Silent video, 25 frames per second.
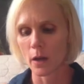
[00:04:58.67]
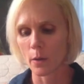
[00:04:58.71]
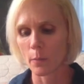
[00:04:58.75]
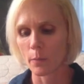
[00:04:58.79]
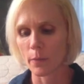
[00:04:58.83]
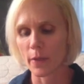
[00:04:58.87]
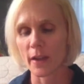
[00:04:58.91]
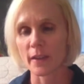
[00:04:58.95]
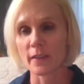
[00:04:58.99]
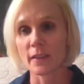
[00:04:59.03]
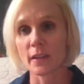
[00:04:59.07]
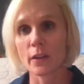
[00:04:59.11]

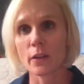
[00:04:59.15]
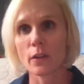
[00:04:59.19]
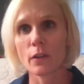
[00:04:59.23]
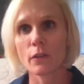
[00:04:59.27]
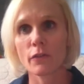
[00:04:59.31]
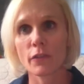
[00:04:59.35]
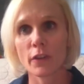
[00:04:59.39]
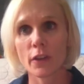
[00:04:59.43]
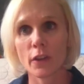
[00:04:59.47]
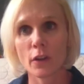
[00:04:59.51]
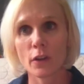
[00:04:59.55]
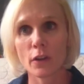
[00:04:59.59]
That's how you
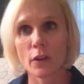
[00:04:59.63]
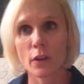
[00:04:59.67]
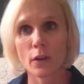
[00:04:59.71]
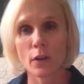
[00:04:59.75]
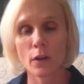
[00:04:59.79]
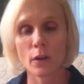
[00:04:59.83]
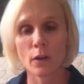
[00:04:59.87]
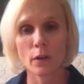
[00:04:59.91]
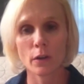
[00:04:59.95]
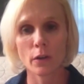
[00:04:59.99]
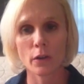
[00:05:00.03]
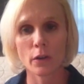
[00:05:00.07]
figure
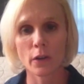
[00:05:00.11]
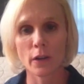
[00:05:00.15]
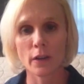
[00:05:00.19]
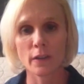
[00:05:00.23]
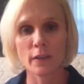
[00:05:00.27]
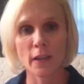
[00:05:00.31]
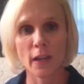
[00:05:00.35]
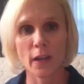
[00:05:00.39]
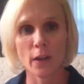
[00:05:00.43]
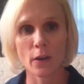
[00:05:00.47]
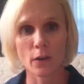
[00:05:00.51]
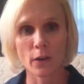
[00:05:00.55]
your
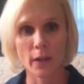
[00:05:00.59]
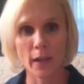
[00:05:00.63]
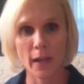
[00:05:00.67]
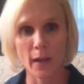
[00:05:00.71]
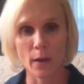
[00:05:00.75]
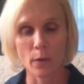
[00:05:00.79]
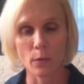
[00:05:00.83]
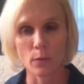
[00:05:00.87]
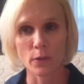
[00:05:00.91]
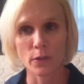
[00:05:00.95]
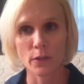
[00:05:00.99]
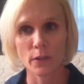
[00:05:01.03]
container
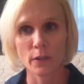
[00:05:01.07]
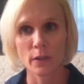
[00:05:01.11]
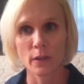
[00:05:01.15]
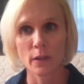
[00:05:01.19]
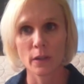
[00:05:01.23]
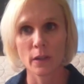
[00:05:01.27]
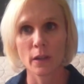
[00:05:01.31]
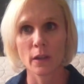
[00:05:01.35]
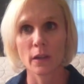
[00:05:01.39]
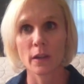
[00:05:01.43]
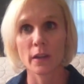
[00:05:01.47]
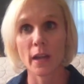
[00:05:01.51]
count.
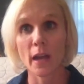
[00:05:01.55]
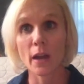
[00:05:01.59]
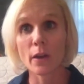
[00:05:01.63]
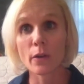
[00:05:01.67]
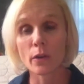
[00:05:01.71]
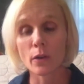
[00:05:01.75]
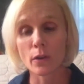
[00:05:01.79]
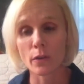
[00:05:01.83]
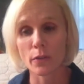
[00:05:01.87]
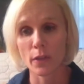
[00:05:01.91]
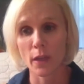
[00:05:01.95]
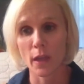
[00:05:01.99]
Now
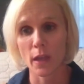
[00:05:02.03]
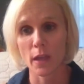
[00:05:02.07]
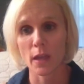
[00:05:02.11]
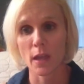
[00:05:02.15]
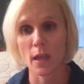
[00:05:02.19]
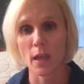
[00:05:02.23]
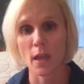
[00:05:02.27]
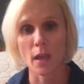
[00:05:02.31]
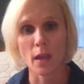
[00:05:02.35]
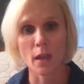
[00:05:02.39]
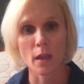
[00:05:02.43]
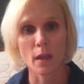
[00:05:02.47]
you're
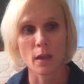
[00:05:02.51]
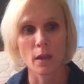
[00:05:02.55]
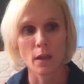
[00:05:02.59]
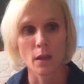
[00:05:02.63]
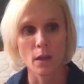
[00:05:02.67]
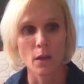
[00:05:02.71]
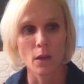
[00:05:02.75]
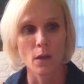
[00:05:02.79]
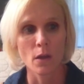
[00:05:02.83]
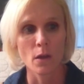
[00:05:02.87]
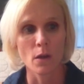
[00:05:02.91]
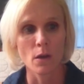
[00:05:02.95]

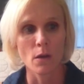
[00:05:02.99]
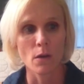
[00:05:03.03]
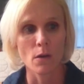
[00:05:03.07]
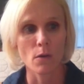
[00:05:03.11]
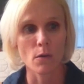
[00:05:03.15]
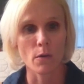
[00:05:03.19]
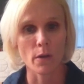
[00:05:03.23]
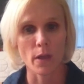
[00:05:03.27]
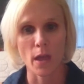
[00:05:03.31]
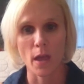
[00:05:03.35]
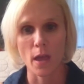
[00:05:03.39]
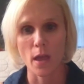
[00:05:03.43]
thinking,
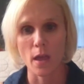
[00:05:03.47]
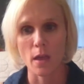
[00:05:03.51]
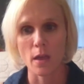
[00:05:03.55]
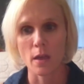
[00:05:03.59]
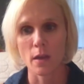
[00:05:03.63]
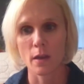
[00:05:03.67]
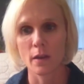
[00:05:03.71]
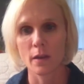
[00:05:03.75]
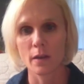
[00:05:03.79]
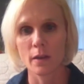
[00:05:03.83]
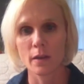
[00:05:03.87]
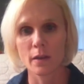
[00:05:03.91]
okay,